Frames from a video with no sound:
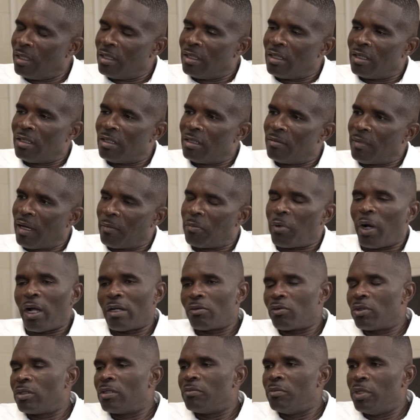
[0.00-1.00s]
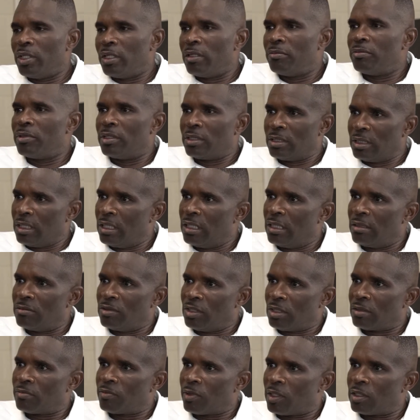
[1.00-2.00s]
I probably wouldn't have been able to attend
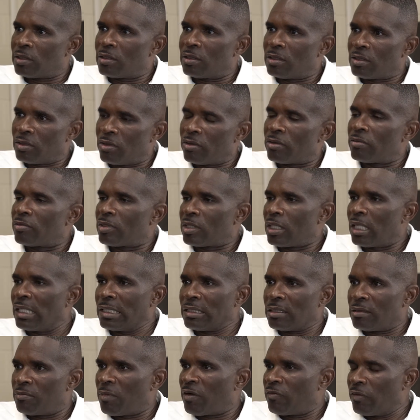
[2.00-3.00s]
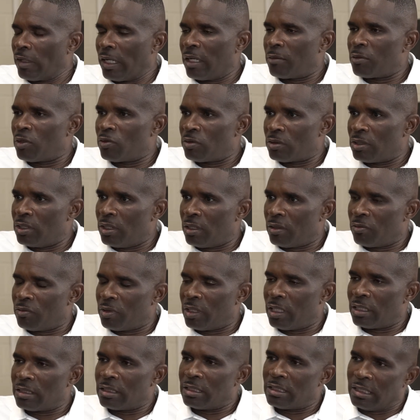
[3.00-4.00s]
just because of the circumstances my family was dealing with
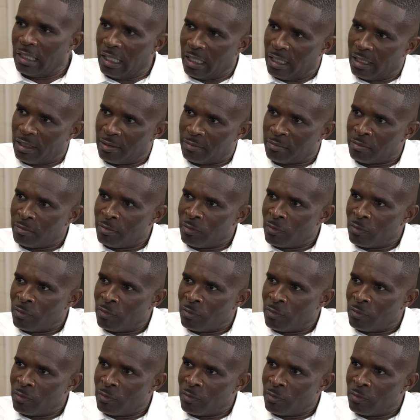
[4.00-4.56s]
at the time.